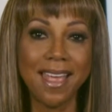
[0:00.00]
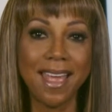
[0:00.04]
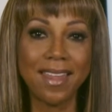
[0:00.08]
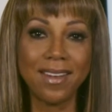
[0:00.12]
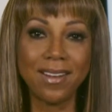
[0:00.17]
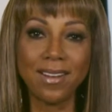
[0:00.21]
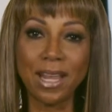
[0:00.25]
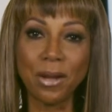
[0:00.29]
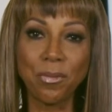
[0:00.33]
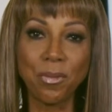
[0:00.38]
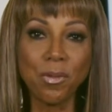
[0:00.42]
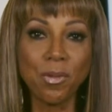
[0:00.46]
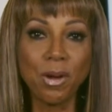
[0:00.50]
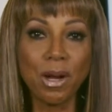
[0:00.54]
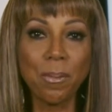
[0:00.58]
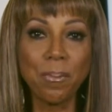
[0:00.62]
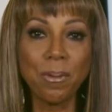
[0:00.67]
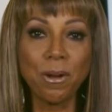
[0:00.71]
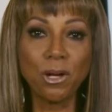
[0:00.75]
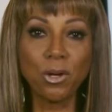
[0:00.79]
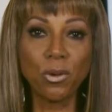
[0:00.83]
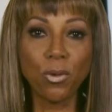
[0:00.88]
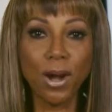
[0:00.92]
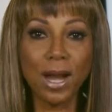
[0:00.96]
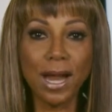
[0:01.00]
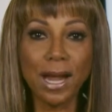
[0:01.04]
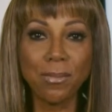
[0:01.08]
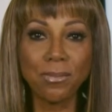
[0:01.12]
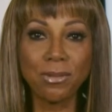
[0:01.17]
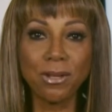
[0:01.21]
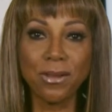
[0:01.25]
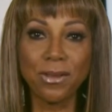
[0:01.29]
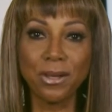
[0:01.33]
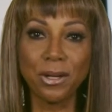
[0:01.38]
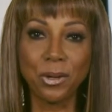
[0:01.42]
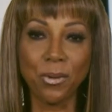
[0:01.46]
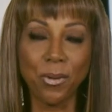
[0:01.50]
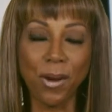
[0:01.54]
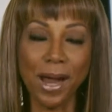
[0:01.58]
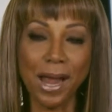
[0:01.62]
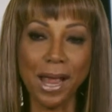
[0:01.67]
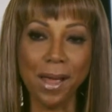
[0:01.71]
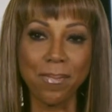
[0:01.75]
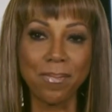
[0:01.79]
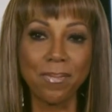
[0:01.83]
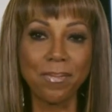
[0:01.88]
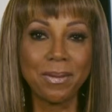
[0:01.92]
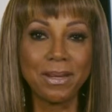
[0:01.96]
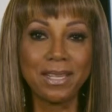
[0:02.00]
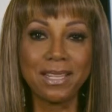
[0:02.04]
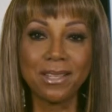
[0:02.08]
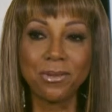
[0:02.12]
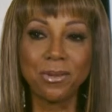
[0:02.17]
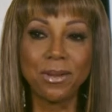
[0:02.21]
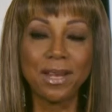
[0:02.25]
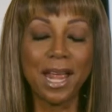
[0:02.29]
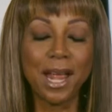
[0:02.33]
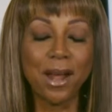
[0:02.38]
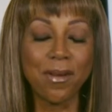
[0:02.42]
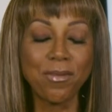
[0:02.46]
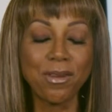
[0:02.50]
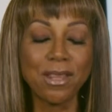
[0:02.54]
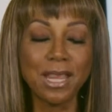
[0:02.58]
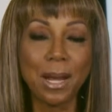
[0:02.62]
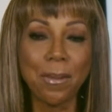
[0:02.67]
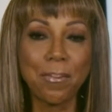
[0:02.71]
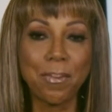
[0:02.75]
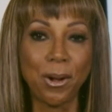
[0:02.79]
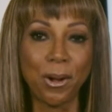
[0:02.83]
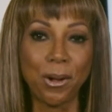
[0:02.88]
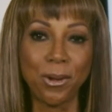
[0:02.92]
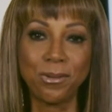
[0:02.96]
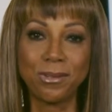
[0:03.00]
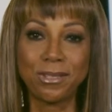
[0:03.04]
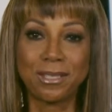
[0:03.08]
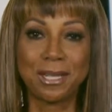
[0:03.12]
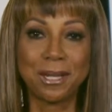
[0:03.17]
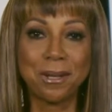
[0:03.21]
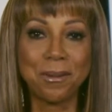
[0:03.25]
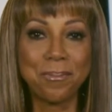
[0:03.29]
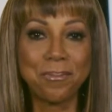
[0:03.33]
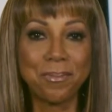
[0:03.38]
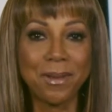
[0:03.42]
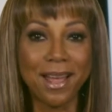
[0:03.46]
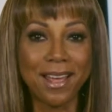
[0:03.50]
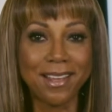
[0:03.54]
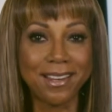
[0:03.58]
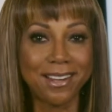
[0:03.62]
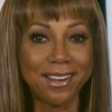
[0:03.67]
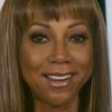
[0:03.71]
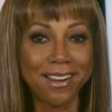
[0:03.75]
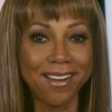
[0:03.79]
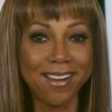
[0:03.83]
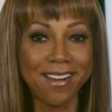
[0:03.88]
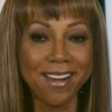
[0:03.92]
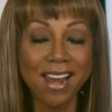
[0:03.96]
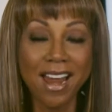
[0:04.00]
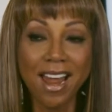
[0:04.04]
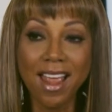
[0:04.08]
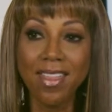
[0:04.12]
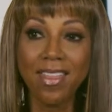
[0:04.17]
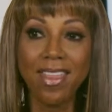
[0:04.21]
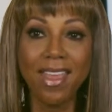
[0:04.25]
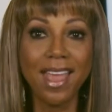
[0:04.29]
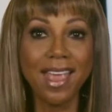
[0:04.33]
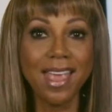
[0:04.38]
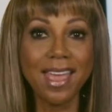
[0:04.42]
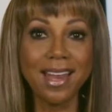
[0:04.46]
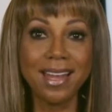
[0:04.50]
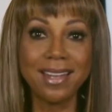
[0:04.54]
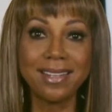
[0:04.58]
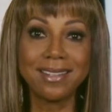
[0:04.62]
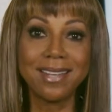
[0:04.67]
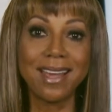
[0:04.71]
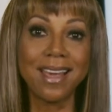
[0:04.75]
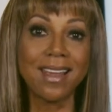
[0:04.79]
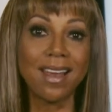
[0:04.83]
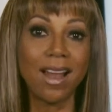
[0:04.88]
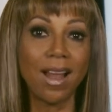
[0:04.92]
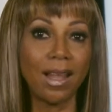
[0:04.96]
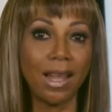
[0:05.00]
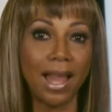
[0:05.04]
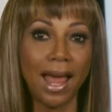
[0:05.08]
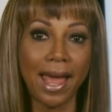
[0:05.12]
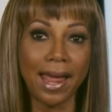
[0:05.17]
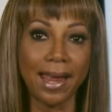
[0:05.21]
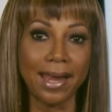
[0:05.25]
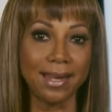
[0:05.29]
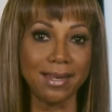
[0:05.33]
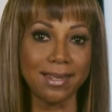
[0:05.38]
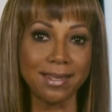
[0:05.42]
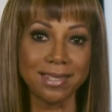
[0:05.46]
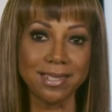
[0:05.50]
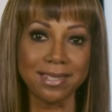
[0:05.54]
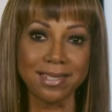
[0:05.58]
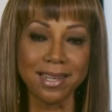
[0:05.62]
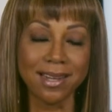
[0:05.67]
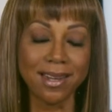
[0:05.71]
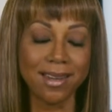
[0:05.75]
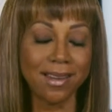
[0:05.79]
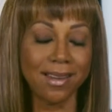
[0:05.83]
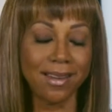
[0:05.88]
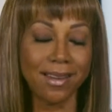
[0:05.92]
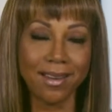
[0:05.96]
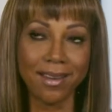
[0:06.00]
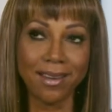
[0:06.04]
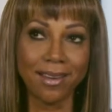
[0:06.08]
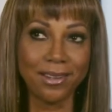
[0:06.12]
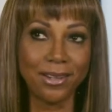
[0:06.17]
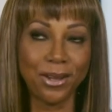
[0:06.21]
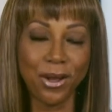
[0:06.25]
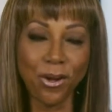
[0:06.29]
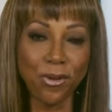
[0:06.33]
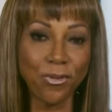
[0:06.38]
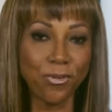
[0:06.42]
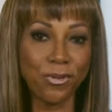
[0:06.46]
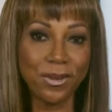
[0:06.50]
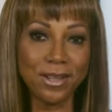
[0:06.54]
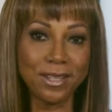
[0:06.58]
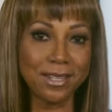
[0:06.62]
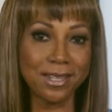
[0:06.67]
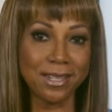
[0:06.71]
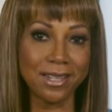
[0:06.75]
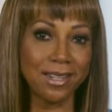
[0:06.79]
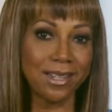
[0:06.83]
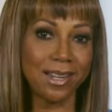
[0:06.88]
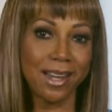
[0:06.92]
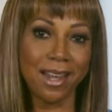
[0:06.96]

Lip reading: and they're like, we want to put Grams on the gram, because whenever they post about her, they get a ton of likes. Go visit.